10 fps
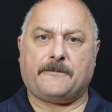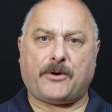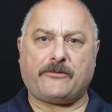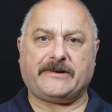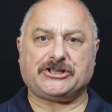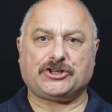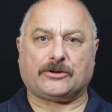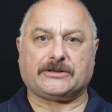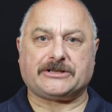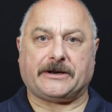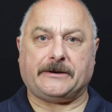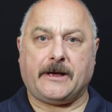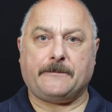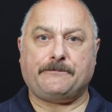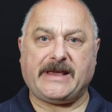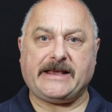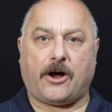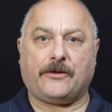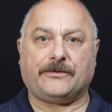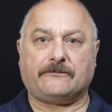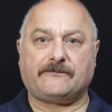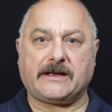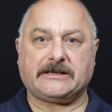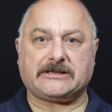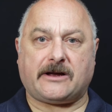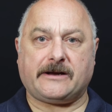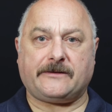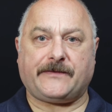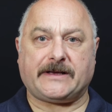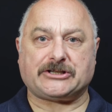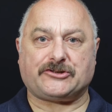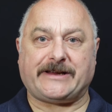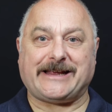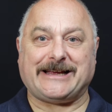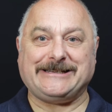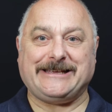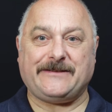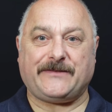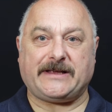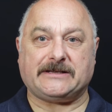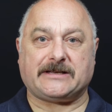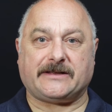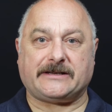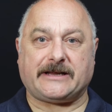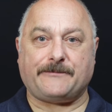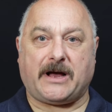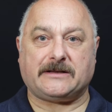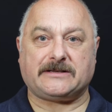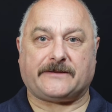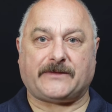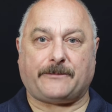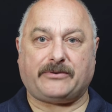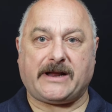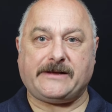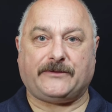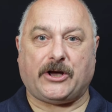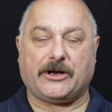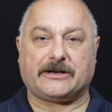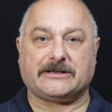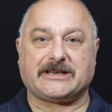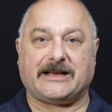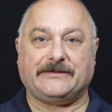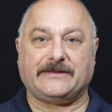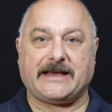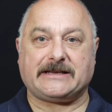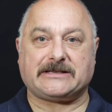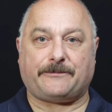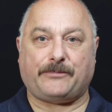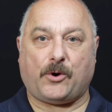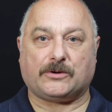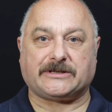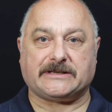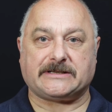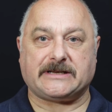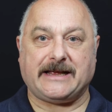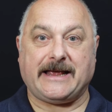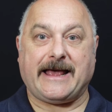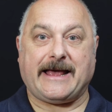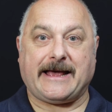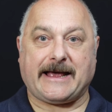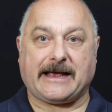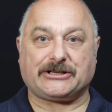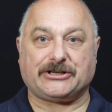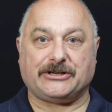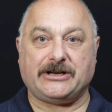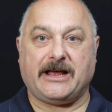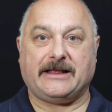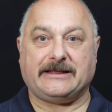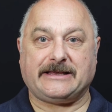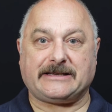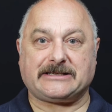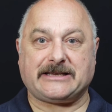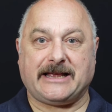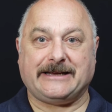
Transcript: Boris Johnson, be on the right side of history and give in to the demands of the brave Gurkhas and their supporters. Action this